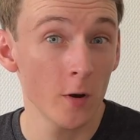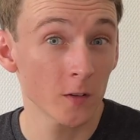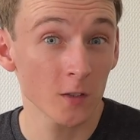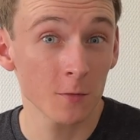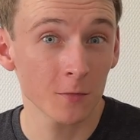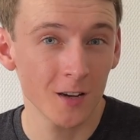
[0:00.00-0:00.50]
in
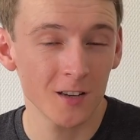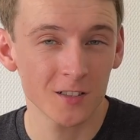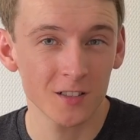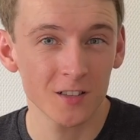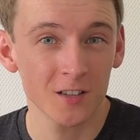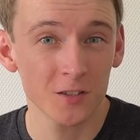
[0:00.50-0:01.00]
some cases
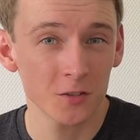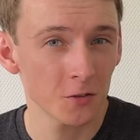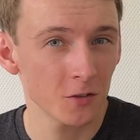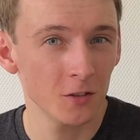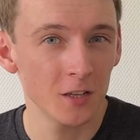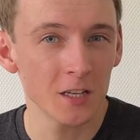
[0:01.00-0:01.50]
I'd say
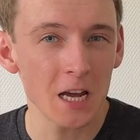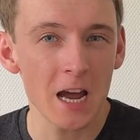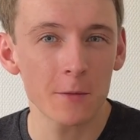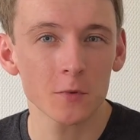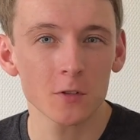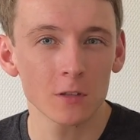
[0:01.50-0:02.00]
certainly and
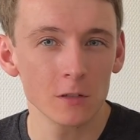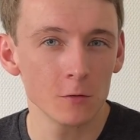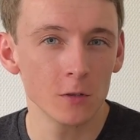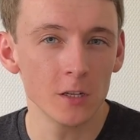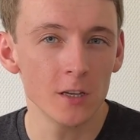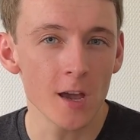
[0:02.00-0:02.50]

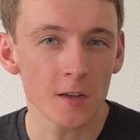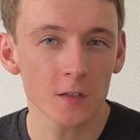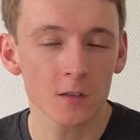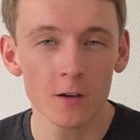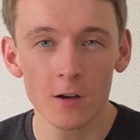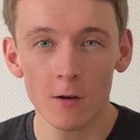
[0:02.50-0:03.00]
absolutely
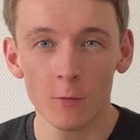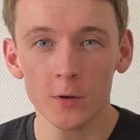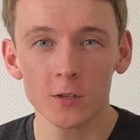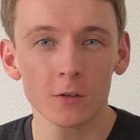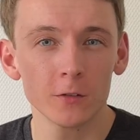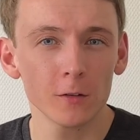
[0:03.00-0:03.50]
yes. We
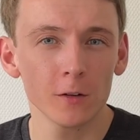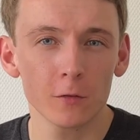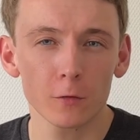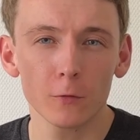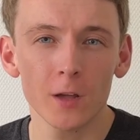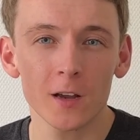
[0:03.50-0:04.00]
saw nearly
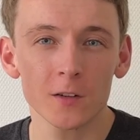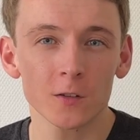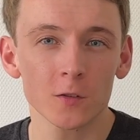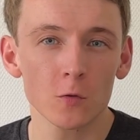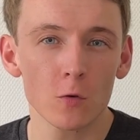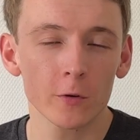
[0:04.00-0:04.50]
3x the
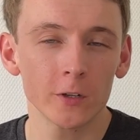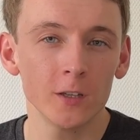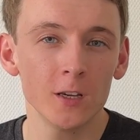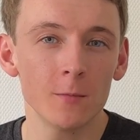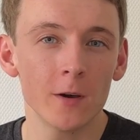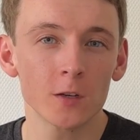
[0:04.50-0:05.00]
score in
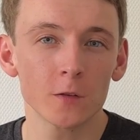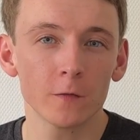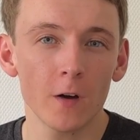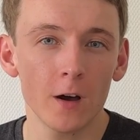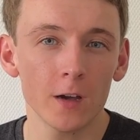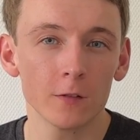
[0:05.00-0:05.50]
Geekbench
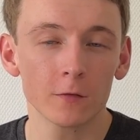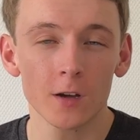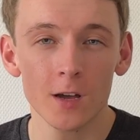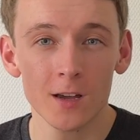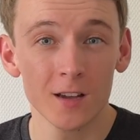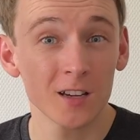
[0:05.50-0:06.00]
5
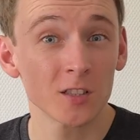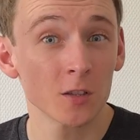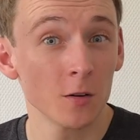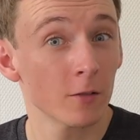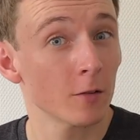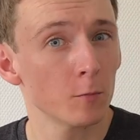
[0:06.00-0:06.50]
and
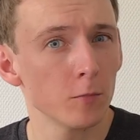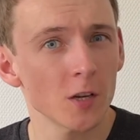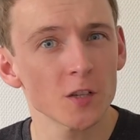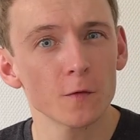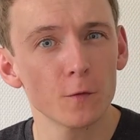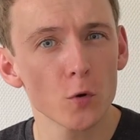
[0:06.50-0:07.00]

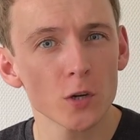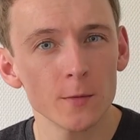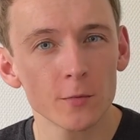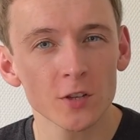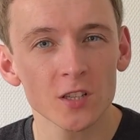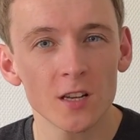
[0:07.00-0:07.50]
plus
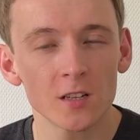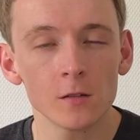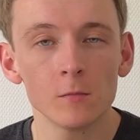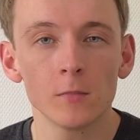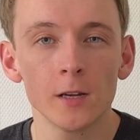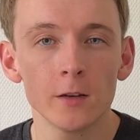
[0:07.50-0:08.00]
40%
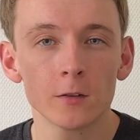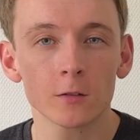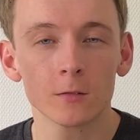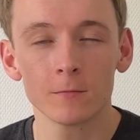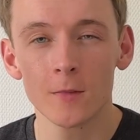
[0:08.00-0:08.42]
in Blender.